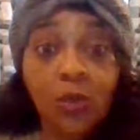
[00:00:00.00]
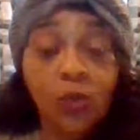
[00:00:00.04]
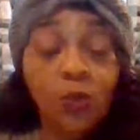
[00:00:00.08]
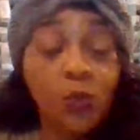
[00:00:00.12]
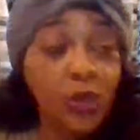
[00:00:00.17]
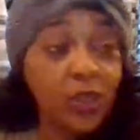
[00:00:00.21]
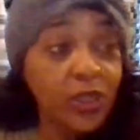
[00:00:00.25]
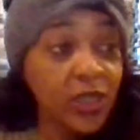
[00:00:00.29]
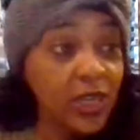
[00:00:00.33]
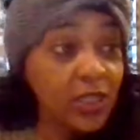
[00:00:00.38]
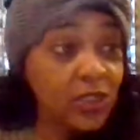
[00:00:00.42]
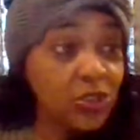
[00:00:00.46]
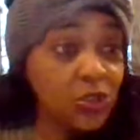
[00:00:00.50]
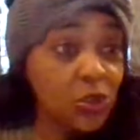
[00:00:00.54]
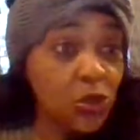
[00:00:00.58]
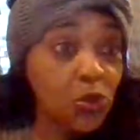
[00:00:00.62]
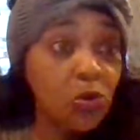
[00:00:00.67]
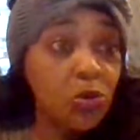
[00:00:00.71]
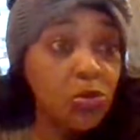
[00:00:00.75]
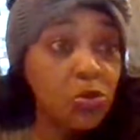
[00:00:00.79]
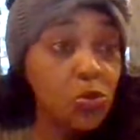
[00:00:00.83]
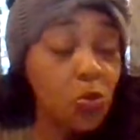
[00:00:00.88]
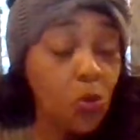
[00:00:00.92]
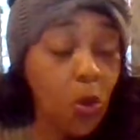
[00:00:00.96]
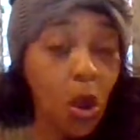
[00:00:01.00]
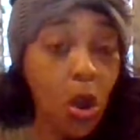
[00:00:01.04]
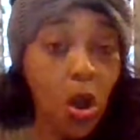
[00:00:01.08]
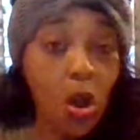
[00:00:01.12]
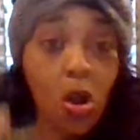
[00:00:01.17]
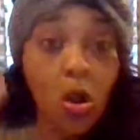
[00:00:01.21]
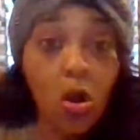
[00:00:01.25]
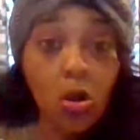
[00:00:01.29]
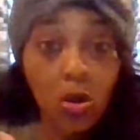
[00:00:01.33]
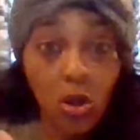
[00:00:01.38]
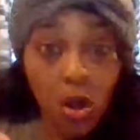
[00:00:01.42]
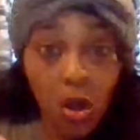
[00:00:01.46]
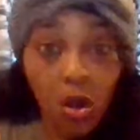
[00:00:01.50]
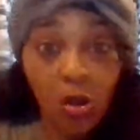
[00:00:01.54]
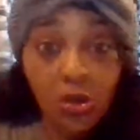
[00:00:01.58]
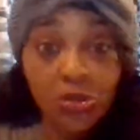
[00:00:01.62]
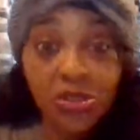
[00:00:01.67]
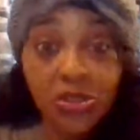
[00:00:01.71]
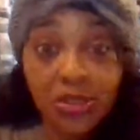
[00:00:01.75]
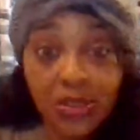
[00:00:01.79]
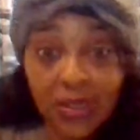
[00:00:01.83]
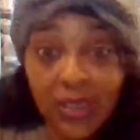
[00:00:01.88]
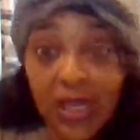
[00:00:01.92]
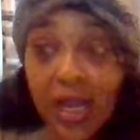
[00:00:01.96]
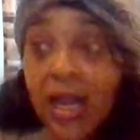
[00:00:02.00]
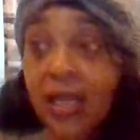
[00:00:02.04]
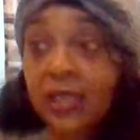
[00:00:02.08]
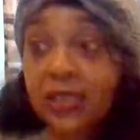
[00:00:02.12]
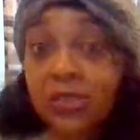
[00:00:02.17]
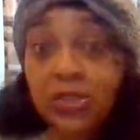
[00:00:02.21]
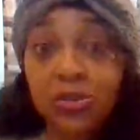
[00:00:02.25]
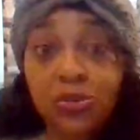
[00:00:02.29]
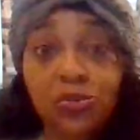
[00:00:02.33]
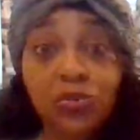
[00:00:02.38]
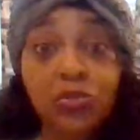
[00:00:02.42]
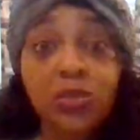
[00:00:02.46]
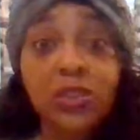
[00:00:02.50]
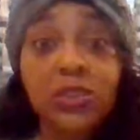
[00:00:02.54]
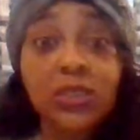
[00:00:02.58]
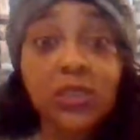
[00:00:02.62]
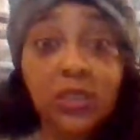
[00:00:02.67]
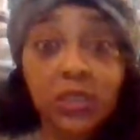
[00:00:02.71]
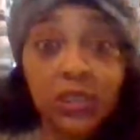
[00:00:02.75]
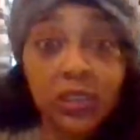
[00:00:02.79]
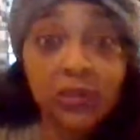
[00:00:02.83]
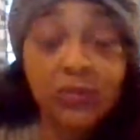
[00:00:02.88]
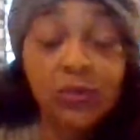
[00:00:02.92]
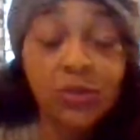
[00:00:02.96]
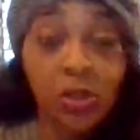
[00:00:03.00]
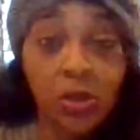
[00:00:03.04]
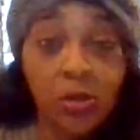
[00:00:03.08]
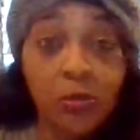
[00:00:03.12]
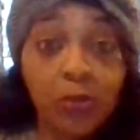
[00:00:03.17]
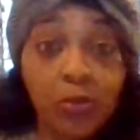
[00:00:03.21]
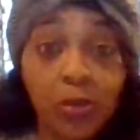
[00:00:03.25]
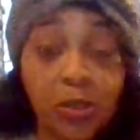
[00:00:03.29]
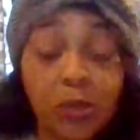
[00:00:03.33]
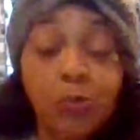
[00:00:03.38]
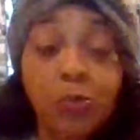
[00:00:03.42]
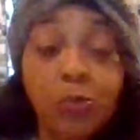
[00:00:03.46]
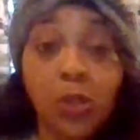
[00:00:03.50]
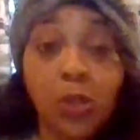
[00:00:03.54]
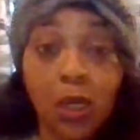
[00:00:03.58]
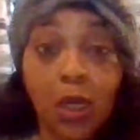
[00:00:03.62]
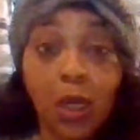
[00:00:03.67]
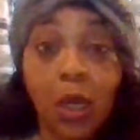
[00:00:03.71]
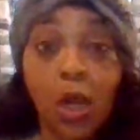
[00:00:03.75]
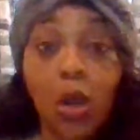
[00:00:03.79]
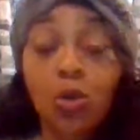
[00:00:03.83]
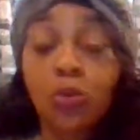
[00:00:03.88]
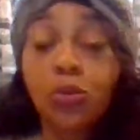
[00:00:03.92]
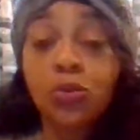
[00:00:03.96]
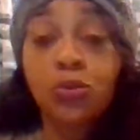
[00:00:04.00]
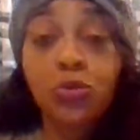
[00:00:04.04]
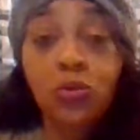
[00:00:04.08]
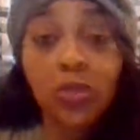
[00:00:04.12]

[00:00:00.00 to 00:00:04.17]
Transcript: When they showing you all caution signs that you need to leave certain people alone,